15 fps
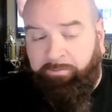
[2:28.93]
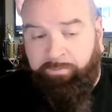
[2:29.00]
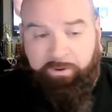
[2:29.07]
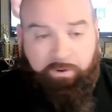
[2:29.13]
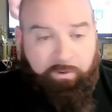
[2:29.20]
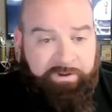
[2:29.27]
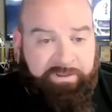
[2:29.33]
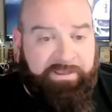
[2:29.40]

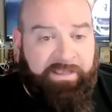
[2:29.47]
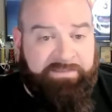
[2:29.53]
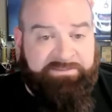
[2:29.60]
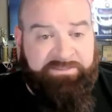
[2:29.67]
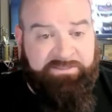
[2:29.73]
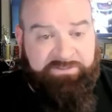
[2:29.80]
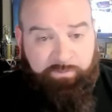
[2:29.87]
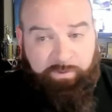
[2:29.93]
But Oregon
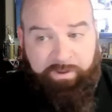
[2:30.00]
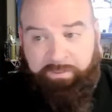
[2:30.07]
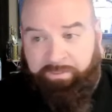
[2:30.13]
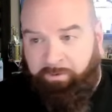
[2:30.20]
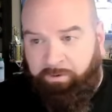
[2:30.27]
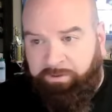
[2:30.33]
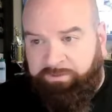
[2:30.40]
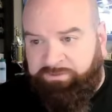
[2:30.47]
gets this
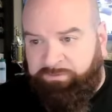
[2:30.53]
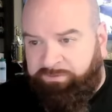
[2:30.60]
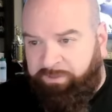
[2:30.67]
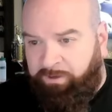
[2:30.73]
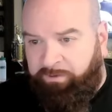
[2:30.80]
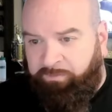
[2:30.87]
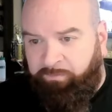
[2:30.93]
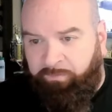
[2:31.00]
win,
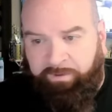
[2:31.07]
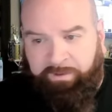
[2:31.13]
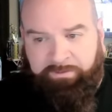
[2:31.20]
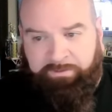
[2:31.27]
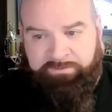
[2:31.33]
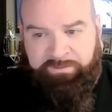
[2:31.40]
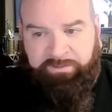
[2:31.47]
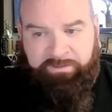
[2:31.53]

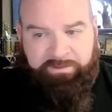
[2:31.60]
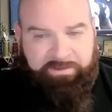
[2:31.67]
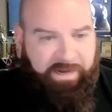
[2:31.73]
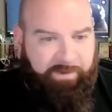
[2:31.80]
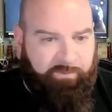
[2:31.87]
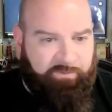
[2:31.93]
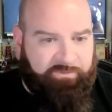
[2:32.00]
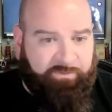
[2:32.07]
32-31. Dylan
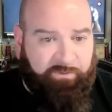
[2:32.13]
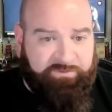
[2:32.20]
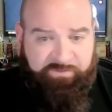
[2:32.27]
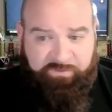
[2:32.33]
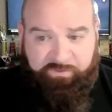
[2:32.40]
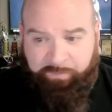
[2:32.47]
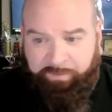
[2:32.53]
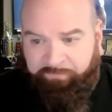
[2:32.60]
Gabriel throws
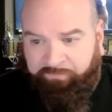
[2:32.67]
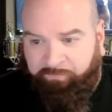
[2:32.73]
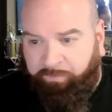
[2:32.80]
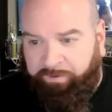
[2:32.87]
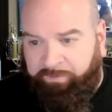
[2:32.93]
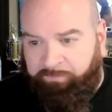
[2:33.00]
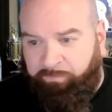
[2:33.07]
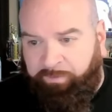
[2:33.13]
for
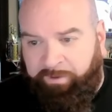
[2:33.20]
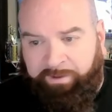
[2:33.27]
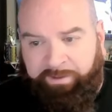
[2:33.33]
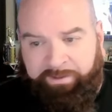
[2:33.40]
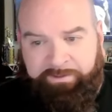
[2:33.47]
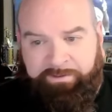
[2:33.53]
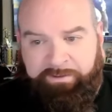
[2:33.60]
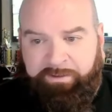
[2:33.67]

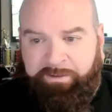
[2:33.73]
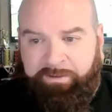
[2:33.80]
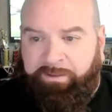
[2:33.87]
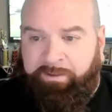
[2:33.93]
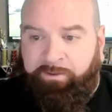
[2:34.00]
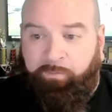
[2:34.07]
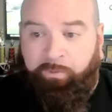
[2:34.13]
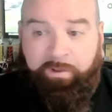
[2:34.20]
341.
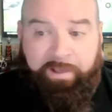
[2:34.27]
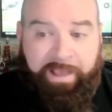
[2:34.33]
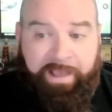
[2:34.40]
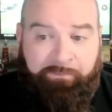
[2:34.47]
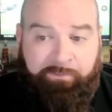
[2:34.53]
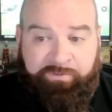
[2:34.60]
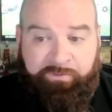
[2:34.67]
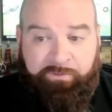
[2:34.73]
Will
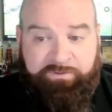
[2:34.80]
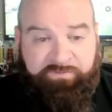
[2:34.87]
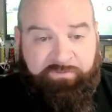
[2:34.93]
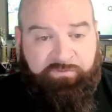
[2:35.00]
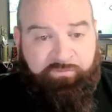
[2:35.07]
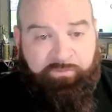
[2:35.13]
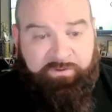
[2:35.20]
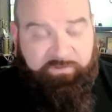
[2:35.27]
Howard throws
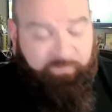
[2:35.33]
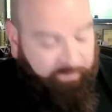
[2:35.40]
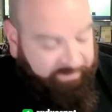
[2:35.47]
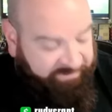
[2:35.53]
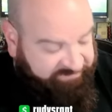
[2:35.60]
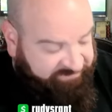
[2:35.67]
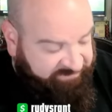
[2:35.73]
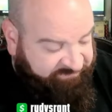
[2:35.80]
for
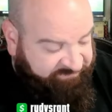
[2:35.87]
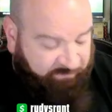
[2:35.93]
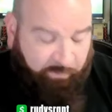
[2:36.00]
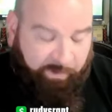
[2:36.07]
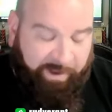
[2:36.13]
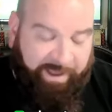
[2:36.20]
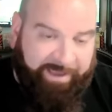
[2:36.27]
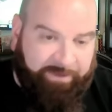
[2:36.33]
326
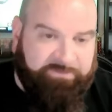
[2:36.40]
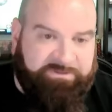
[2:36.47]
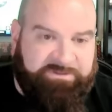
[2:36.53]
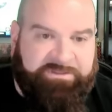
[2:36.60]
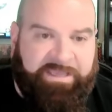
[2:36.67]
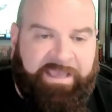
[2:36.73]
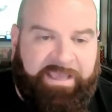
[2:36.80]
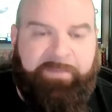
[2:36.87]
for Ohio
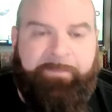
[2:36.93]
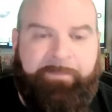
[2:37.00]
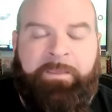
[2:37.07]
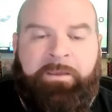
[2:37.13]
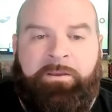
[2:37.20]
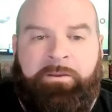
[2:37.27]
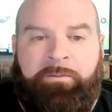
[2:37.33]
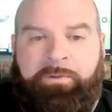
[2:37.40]
State.
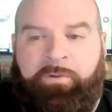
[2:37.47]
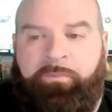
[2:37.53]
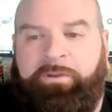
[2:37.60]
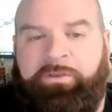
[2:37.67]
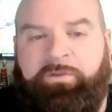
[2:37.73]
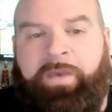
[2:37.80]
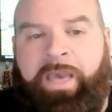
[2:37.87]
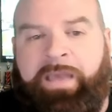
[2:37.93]
But
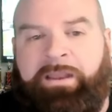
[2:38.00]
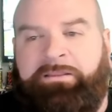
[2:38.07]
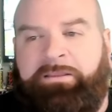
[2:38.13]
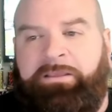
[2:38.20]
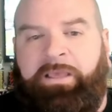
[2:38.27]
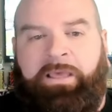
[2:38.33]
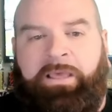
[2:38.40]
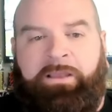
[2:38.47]
what you had at
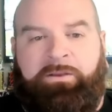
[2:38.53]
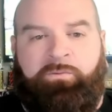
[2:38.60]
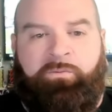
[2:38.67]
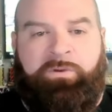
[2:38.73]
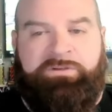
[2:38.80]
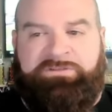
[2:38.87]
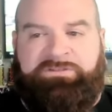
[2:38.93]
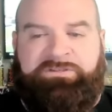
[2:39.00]
the end
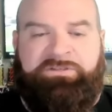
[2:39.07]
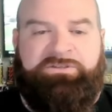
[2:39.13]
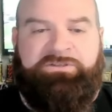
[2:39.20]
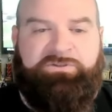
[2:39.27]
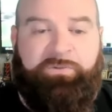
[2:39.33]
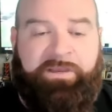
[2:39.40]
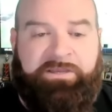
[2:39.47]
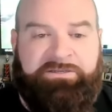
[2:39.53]
was a
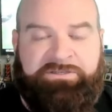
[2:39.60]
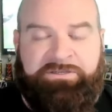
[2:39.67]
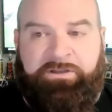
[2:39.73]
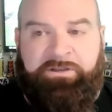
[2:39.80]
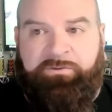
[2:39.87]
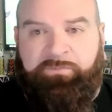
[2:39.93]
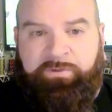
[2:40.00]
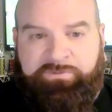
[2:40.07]
situation
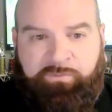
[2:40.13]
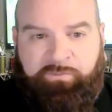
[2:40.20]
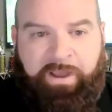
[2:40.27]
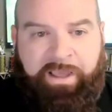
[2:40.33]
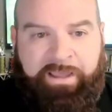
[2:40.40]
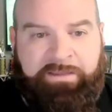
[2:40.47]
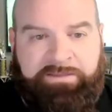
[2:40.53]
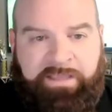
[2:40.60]
in which
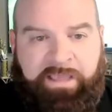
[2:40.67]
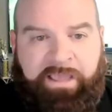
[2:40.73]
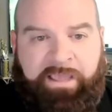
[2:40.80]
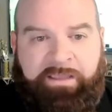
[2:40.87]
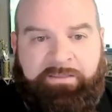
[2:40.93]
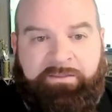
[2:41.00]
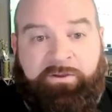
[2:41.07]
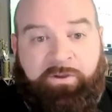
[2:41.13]
Ryan
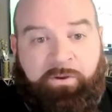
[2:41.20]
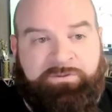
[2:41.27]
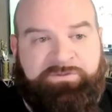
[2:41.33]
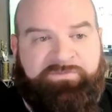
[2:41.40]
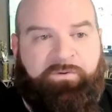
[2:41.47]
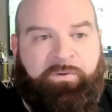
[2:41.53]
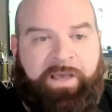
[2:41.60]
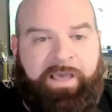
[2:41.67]
Day, the
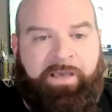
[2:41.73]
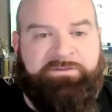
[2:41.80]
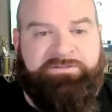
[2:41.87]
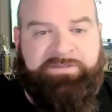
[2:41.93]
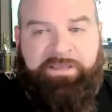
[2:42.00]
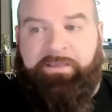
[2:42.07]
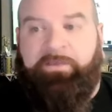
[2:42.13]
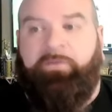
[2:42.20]
coach of Ohio
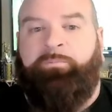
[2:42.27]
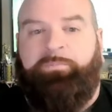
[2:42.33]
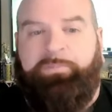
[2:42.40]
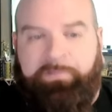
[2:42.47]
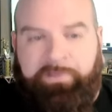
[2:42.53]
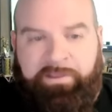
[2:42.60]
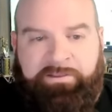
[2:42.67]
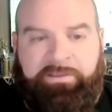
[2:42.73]
State,
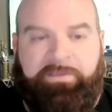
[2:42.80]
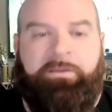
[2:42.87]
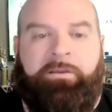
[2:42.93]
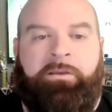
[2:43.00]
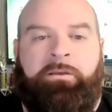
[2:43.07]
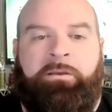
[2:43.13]
completely